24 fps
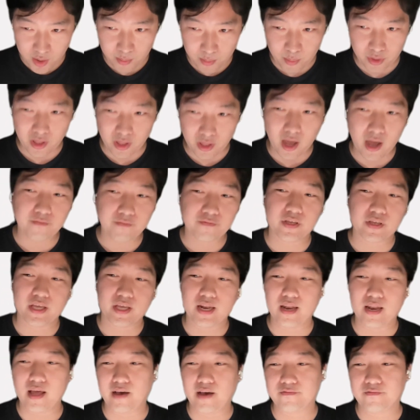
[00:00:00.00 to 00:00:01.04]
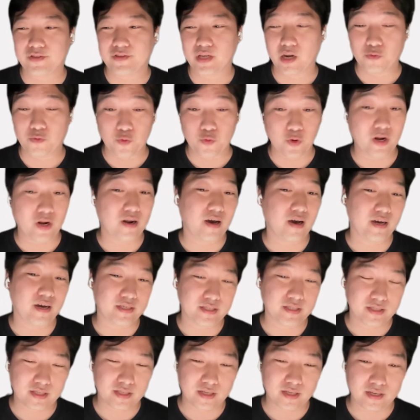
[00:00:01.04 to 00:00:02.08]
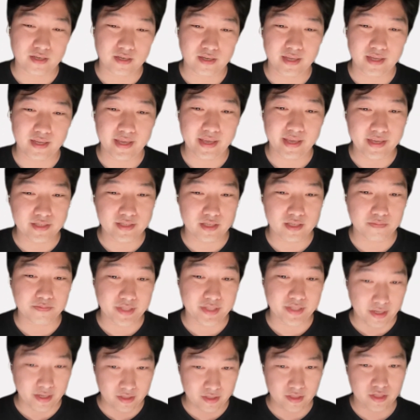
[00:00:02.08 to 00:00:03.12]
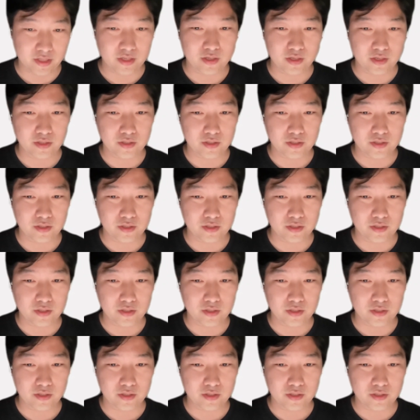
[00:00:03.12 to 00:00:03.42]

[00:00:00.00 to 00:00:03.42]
But after he left, I realized his absence.